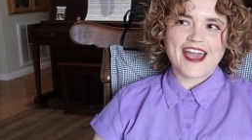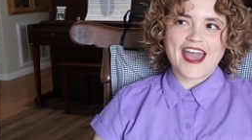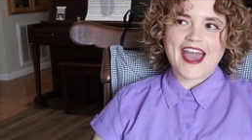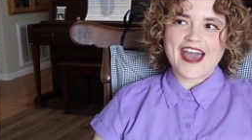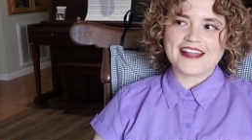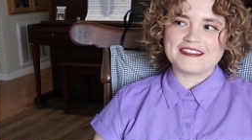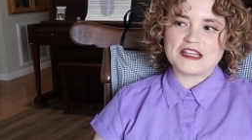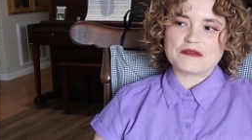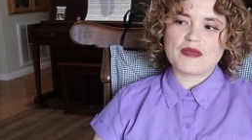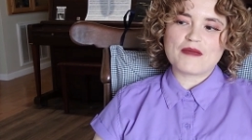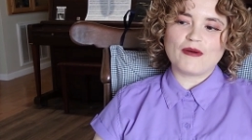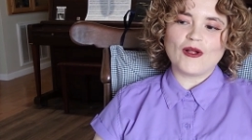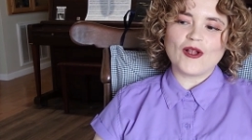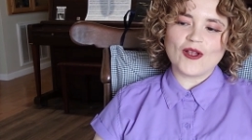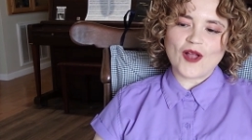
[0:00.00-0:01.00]
and that
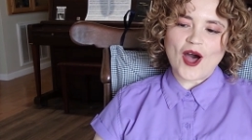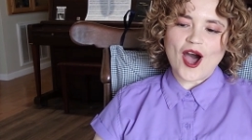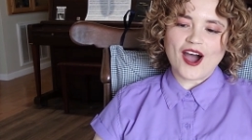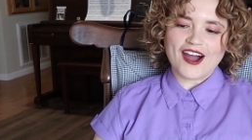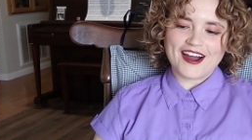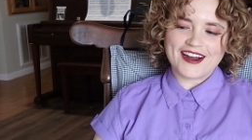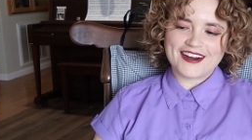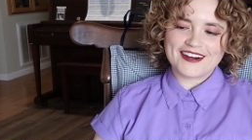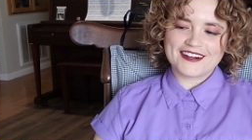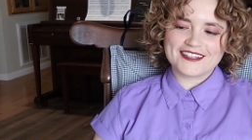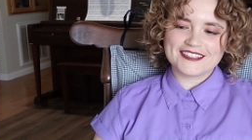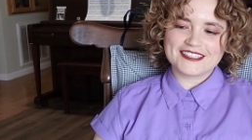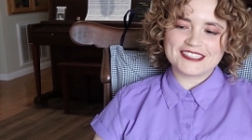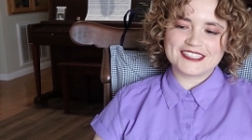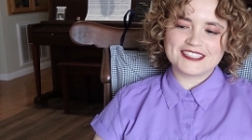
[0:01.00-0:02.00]
people
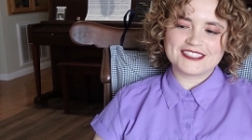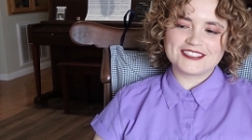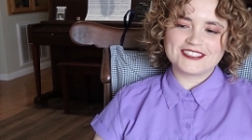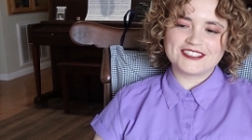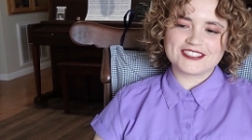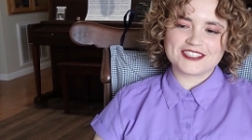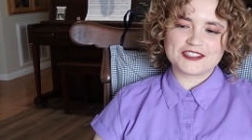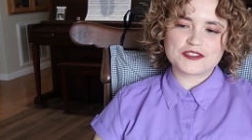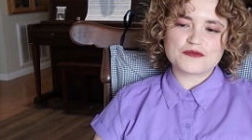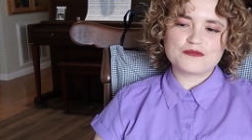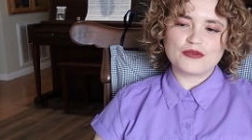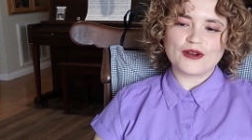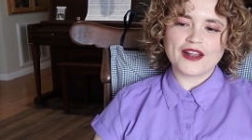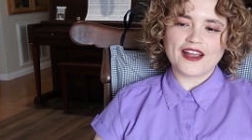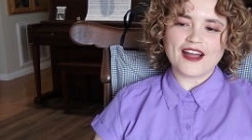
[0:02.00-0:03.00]
are just
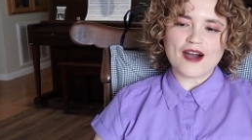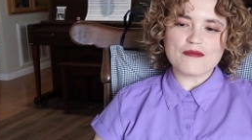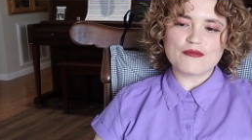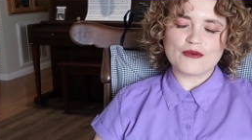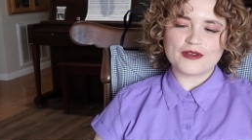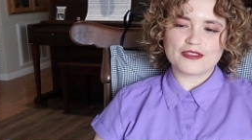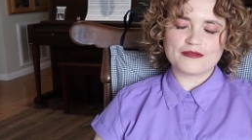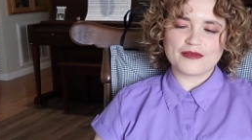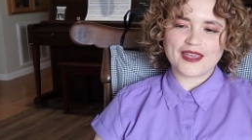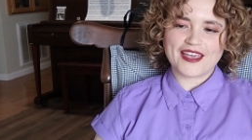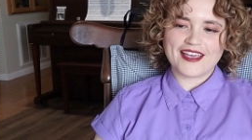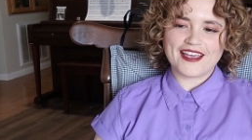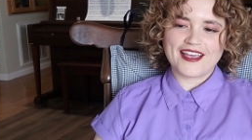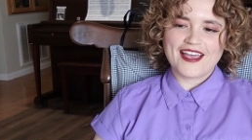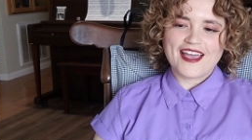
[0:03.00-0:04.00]
putting up with
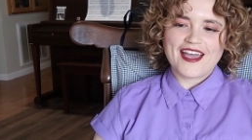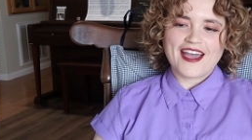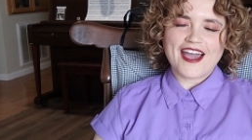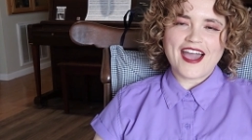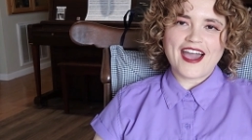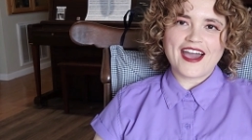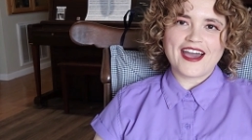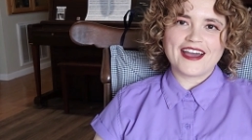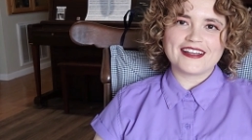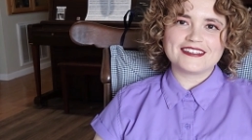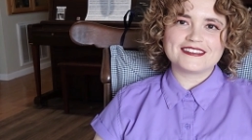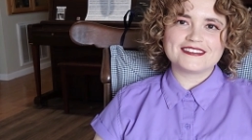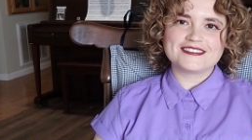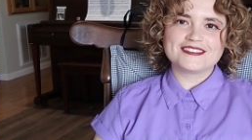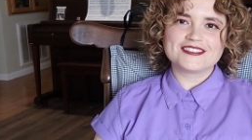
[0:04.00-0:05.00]
me
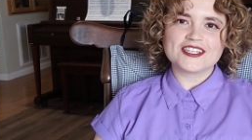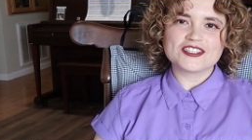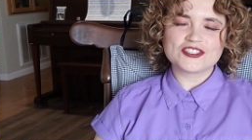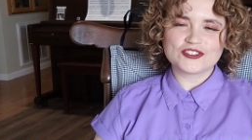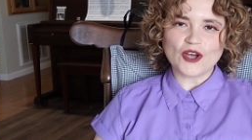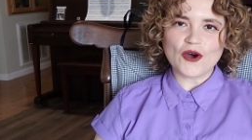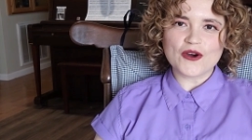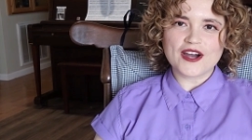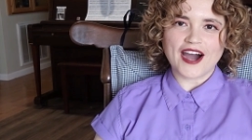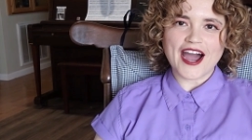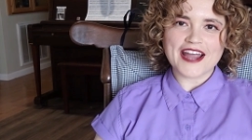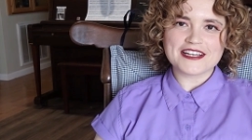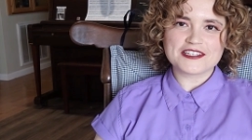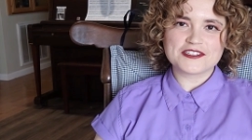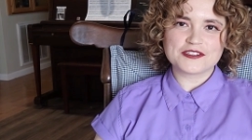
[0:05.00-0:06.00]
and is so
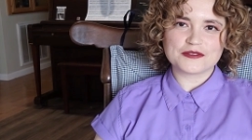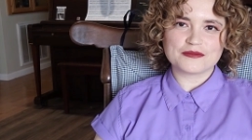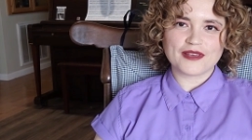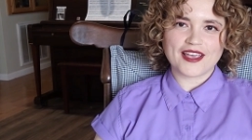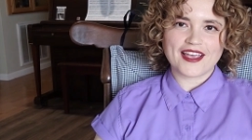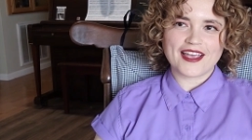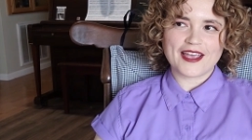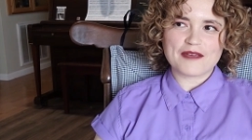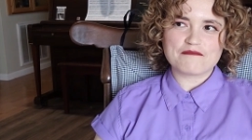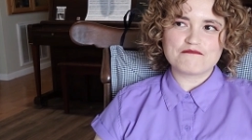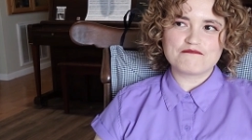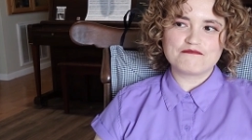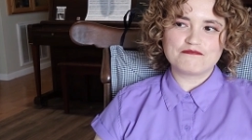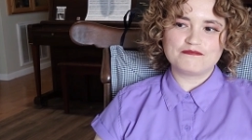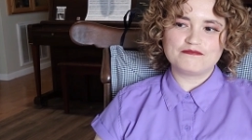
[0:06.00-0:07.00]
kind to
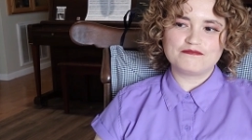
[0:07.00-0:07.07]
me